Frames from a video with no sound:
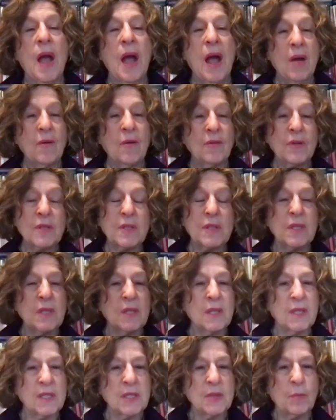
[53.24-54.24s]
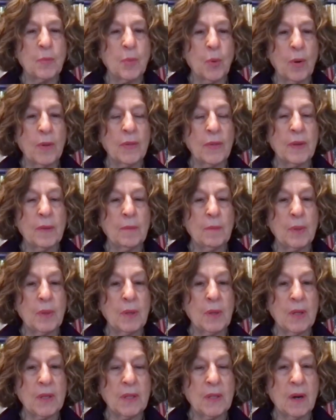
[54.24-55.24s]
Obviously, this brought them
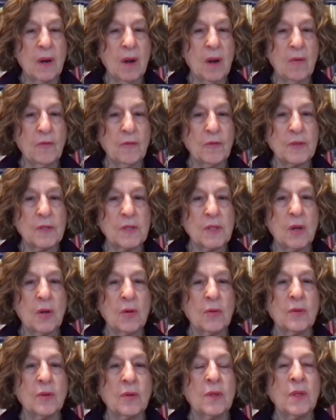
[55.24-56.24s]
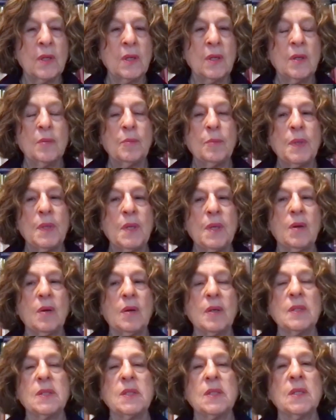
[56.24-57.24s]
beyond their comfort zone
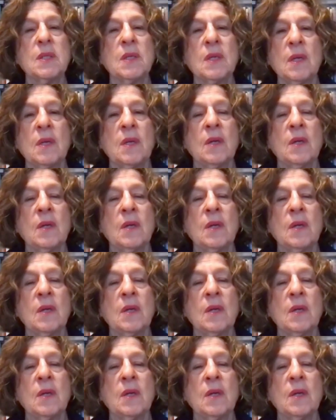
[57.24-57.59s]
because